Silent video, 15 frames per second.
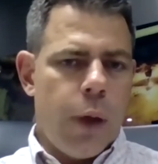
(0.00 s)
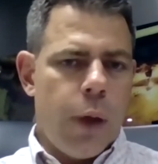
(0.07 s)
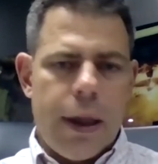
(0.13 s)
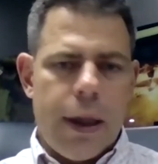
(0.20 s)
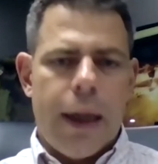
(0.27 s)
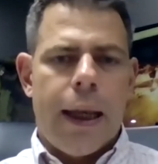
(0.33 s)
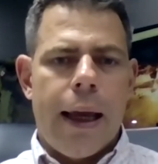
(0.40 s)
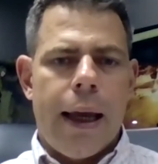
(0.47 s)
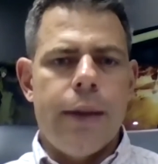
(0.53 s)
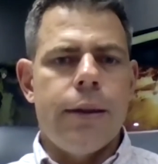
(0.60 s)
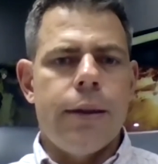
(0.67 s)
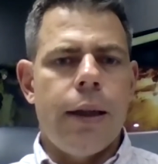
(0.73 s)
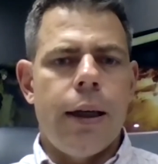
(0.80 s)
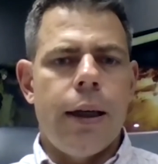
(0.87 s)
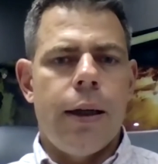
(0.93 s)
when they
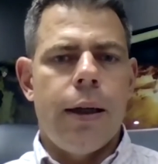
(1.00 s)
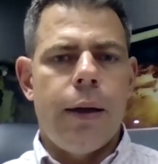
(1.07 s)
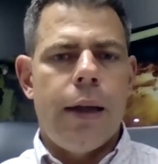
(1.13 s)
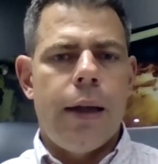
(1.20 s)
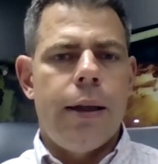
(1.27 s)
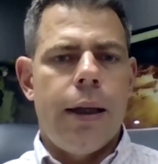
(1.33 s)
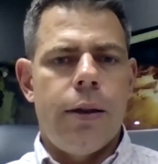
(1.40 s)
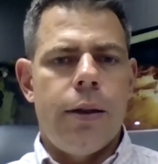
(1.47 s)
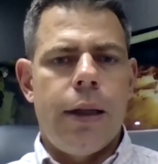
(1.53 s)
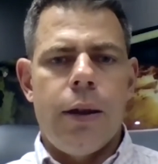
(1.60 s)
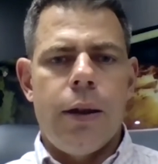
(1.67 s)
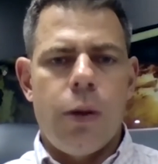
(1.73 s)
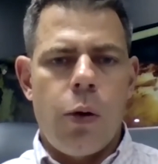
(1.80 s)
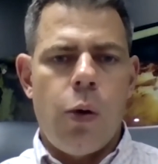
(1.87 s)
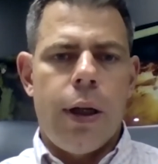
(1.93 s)
can, and then
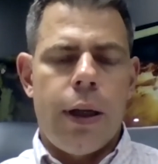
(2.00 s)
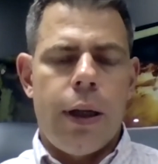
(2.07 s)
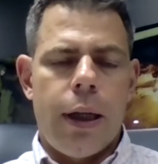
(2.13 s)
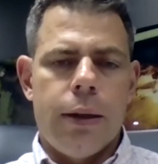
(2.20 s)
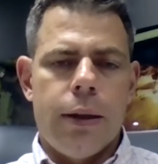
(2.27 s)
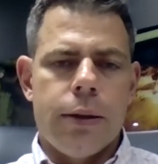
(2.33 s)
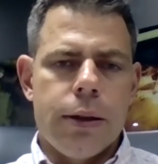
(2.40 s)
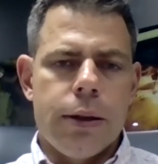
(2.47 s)
deal accordingly.